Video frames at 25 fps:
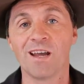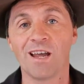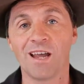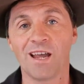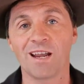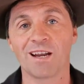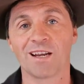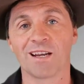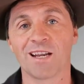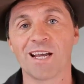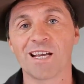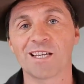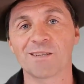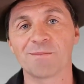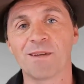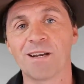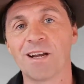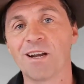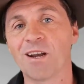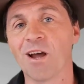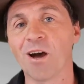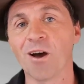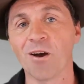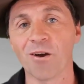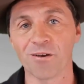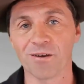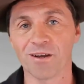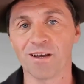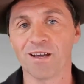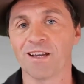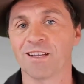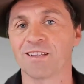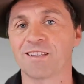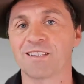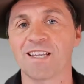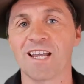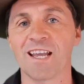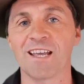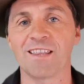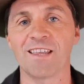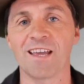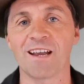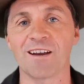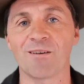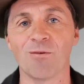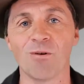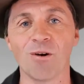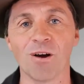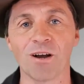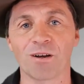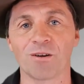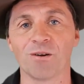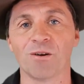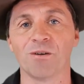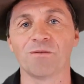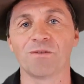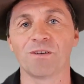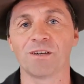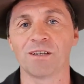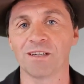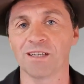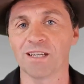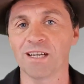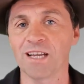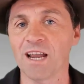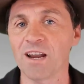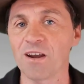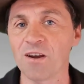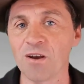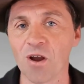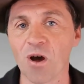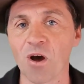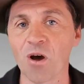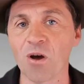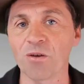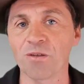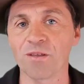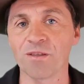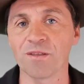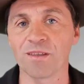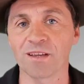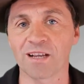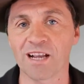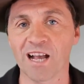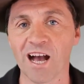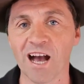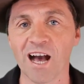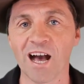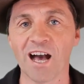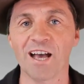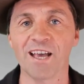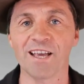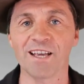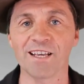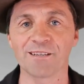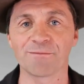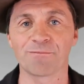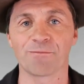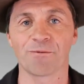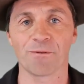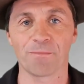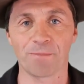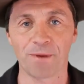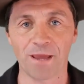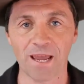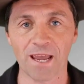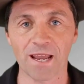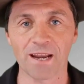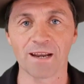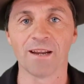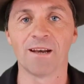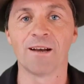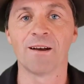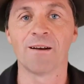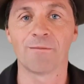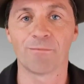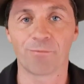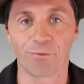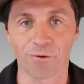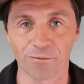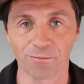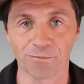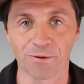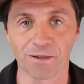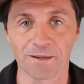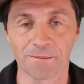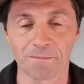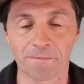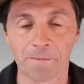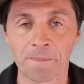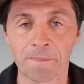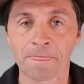it allows me to know and stand there quite confidently and know that the car is prepared properly.